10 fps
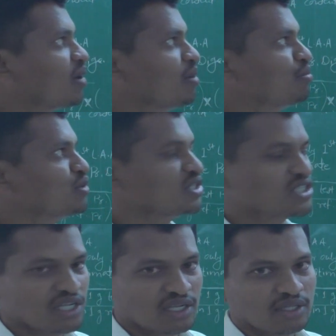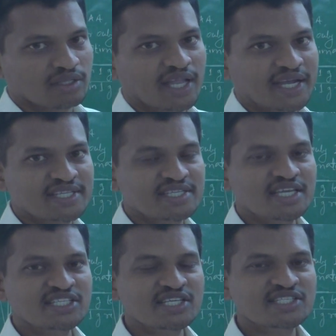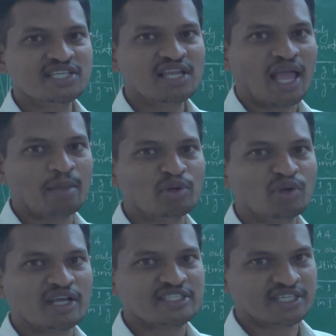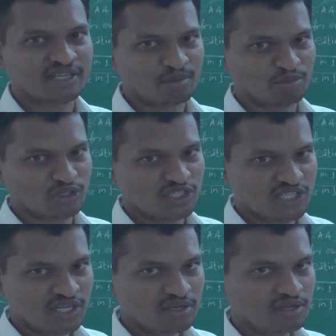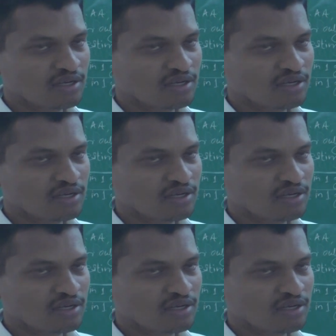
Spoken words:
composition, that is essential amino acid composition,